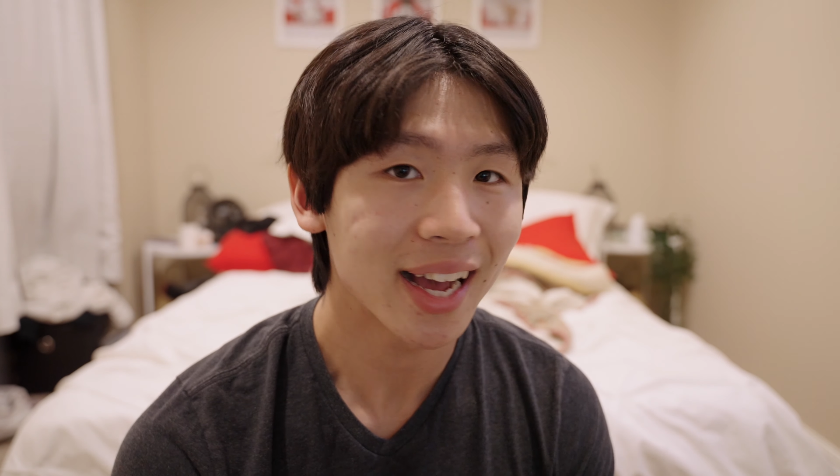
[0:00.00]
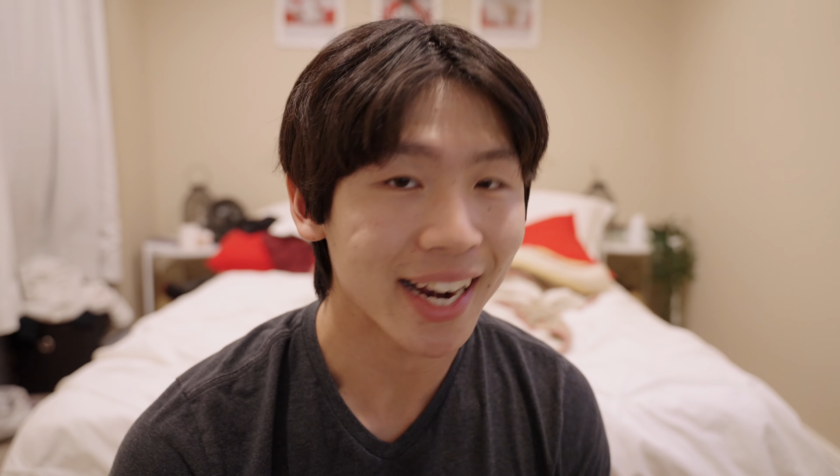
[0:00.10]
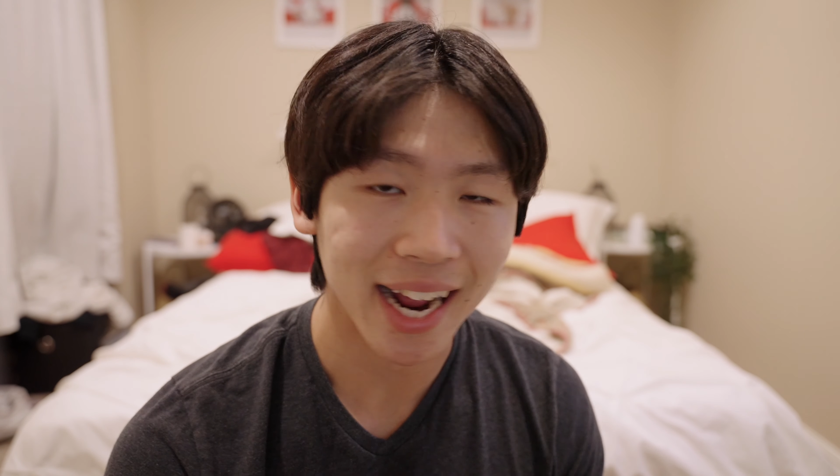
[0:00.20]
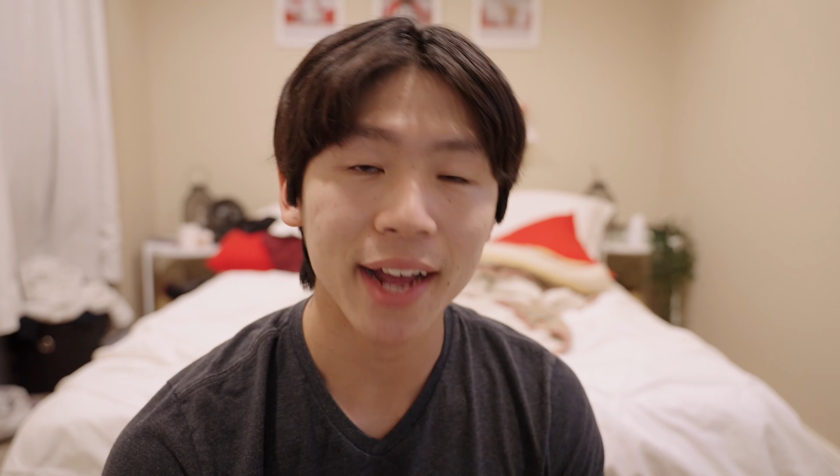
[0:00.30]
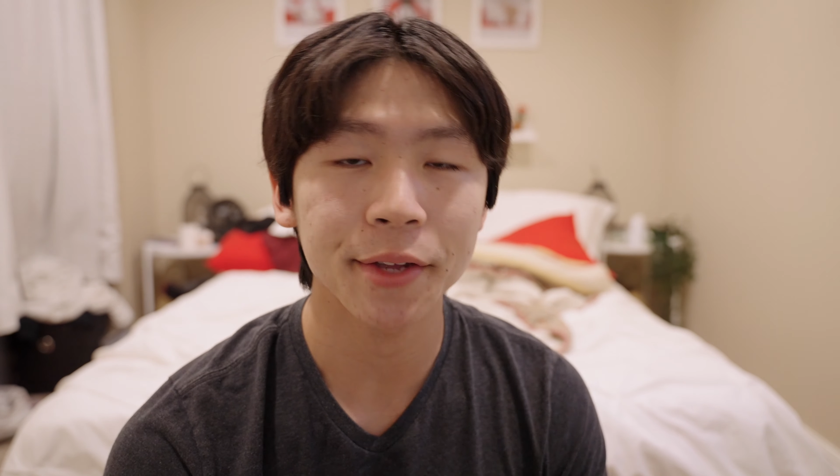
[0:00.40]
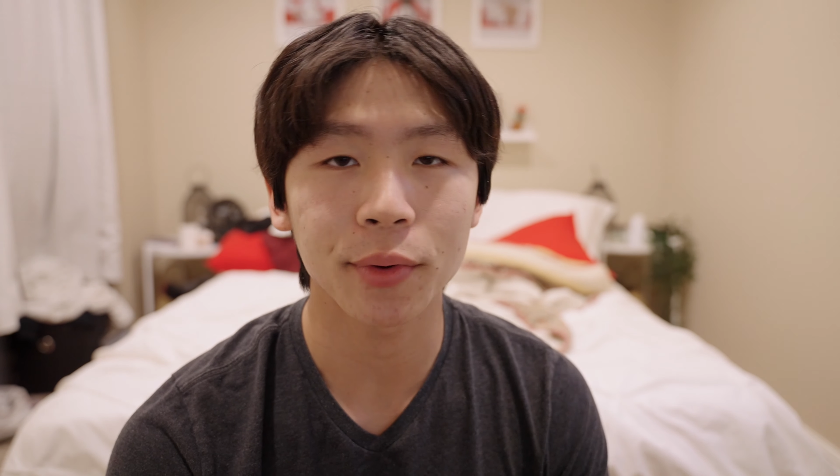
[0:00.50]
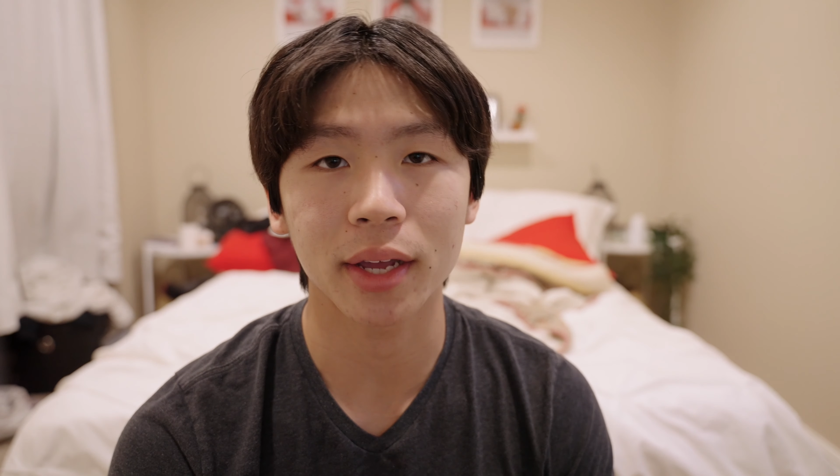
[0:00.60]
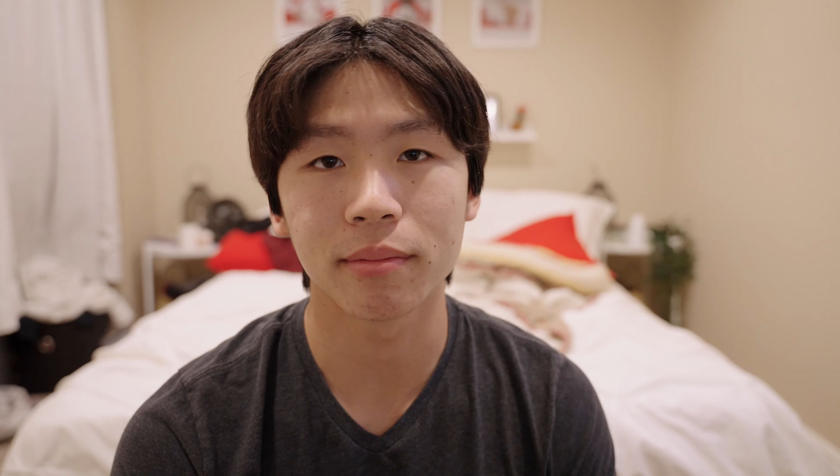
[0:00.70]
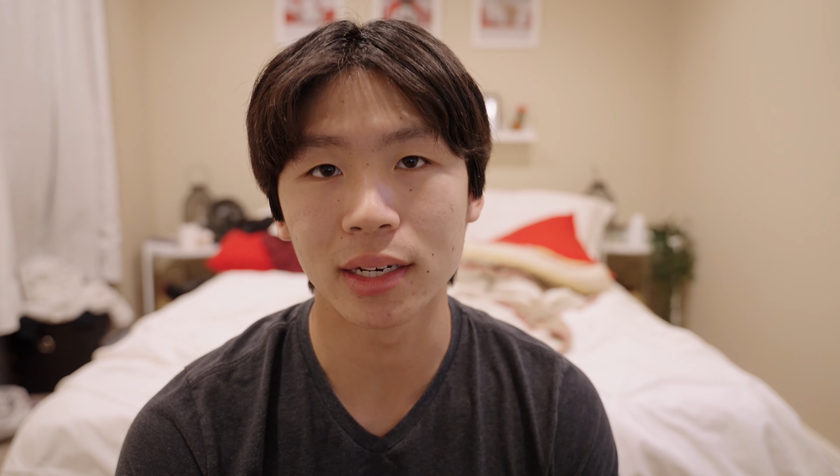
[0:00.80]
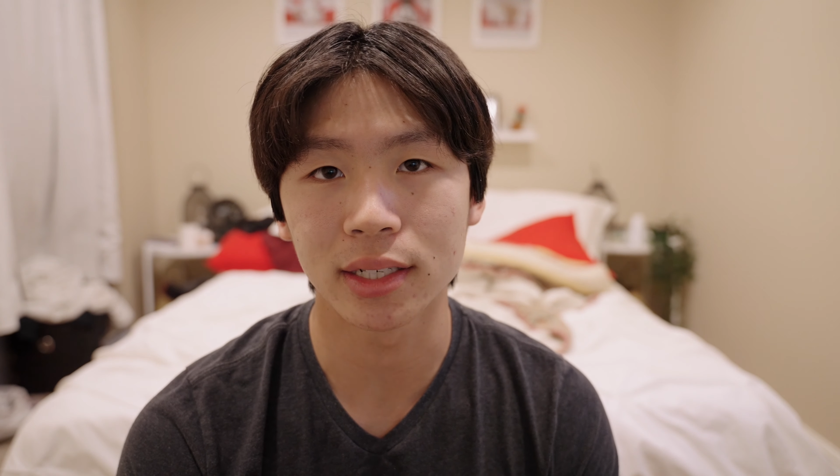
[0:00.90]
I'd highly
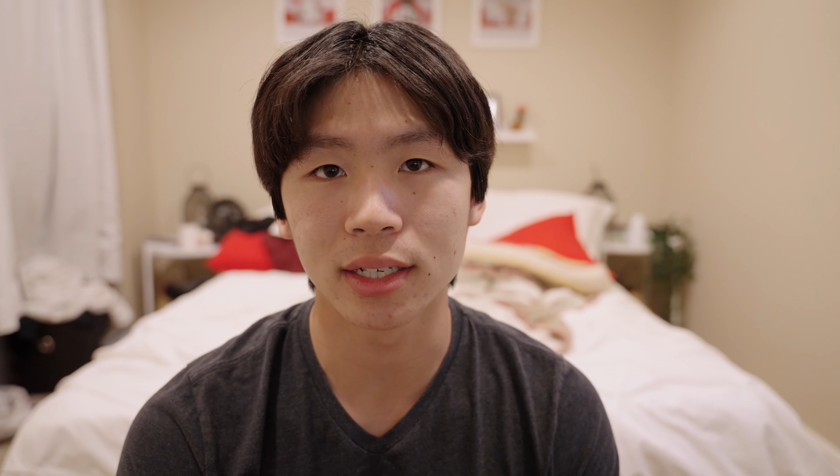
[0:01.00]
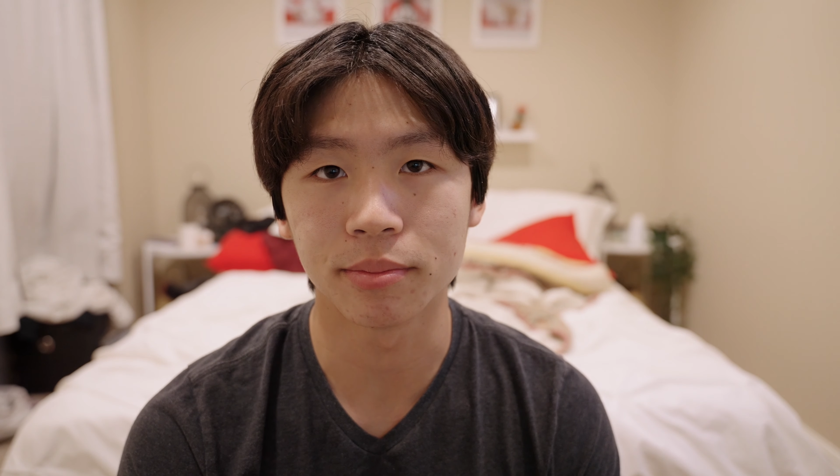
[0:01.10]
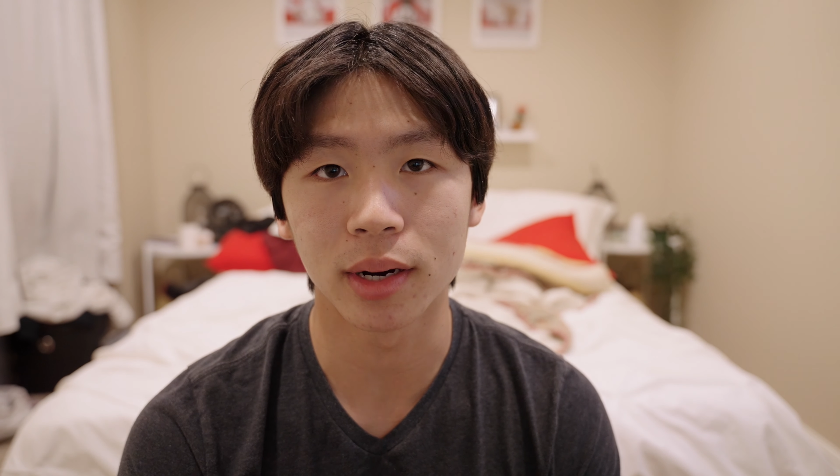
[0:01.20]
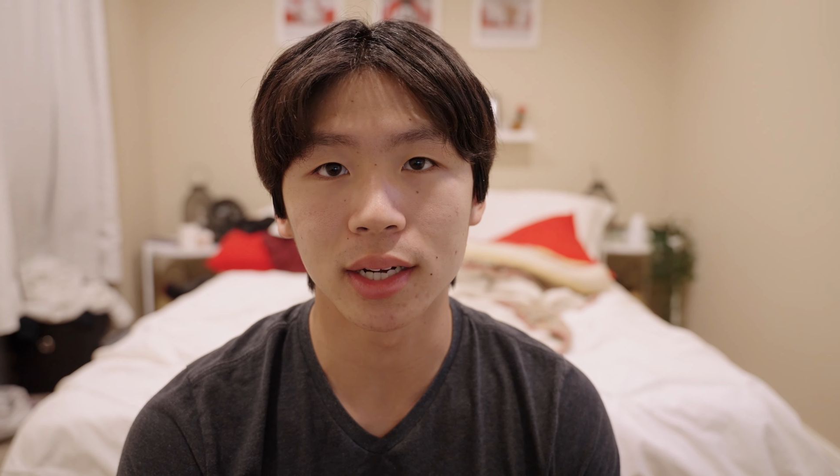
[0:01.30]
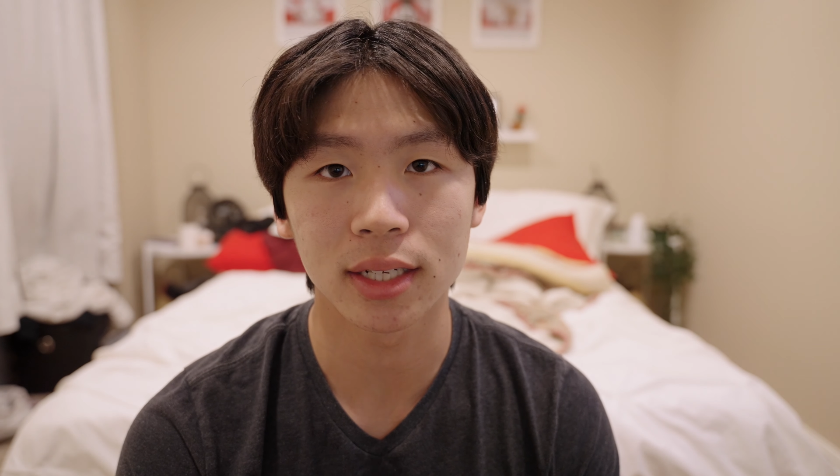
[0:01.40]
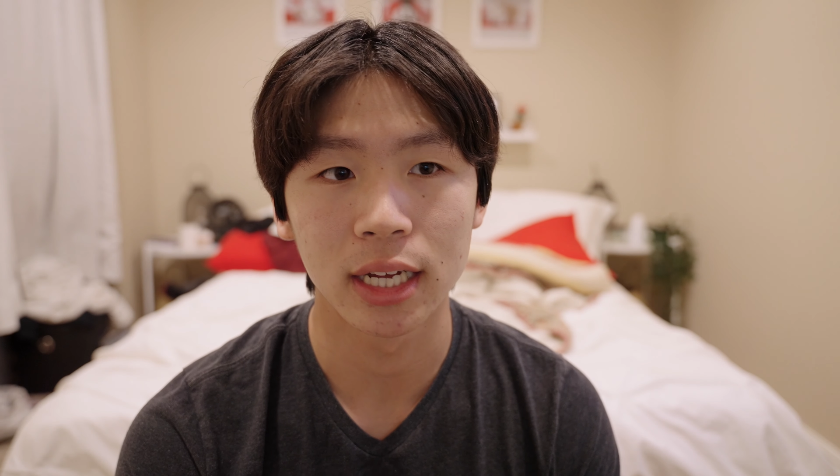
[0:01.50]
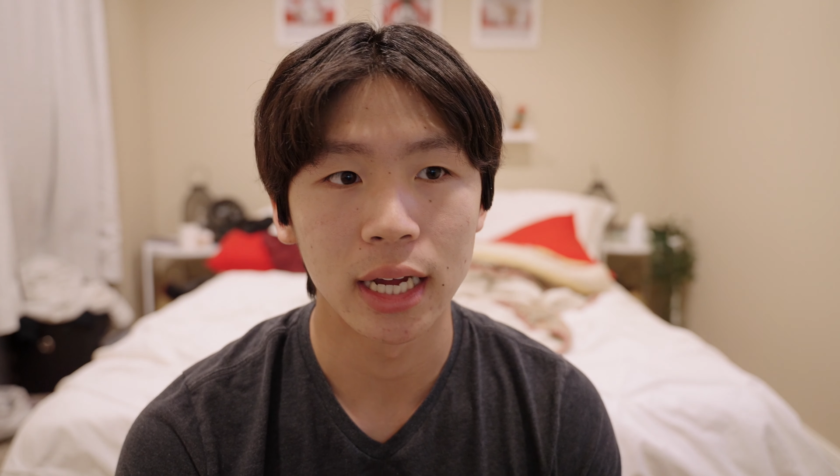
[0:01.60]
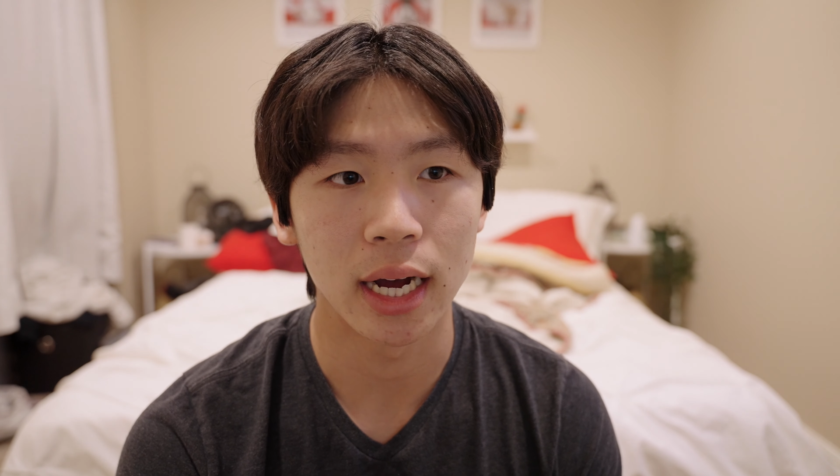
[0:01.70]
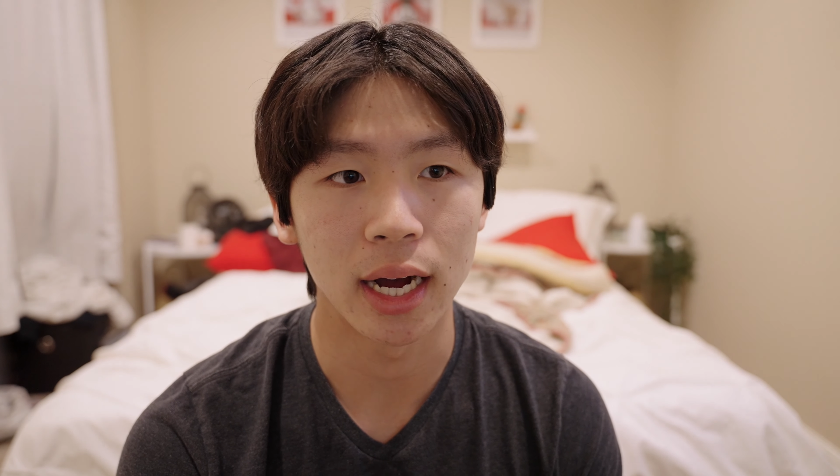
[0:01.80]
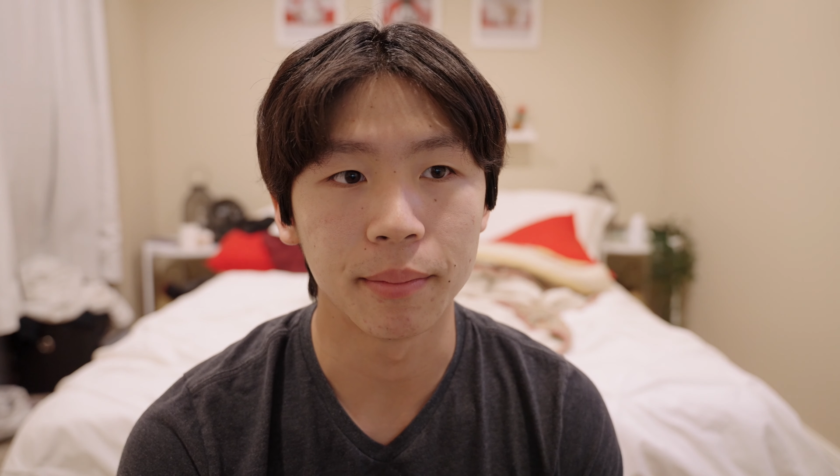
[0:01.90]
recommend it, but
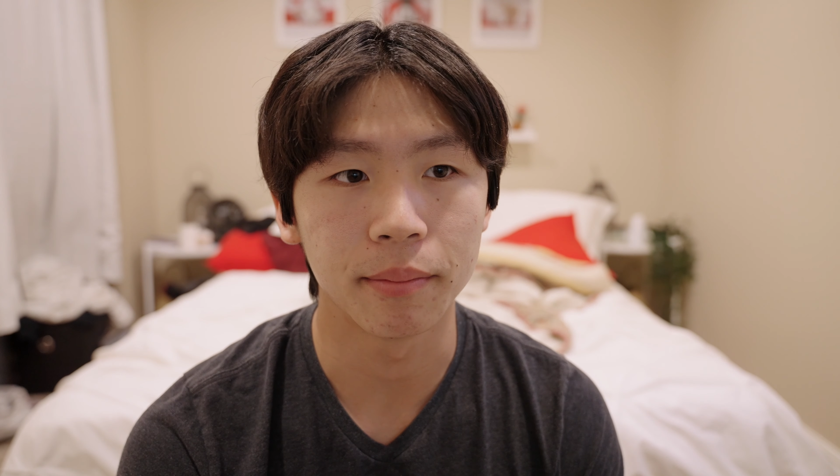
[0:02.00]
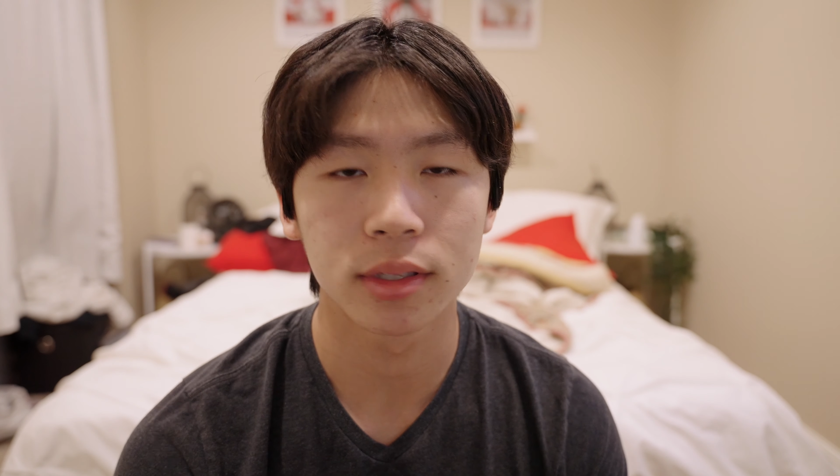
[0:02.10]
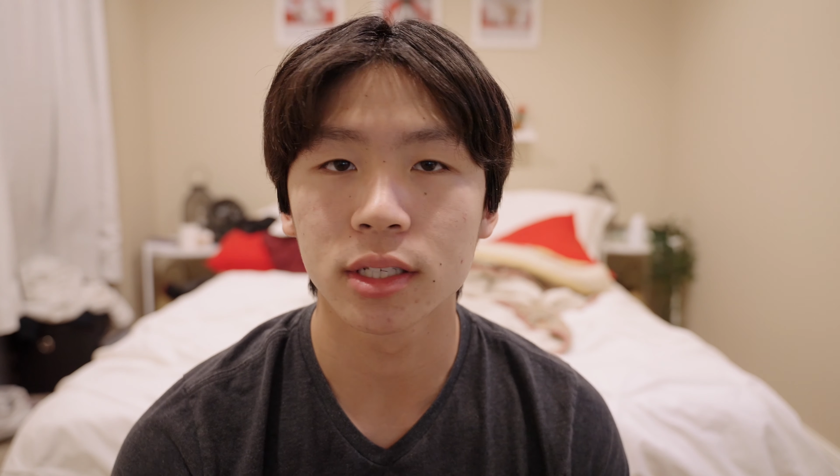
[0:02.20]
to